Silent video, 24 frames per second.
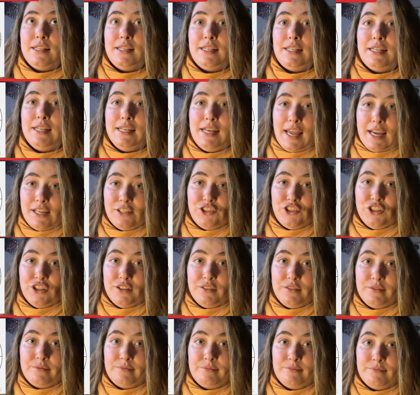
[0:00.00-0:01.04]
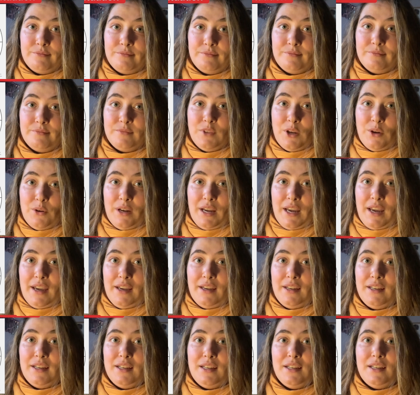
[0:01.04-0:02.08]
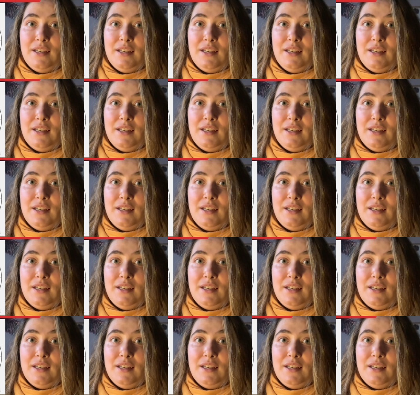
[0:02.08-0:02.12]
connection, okay?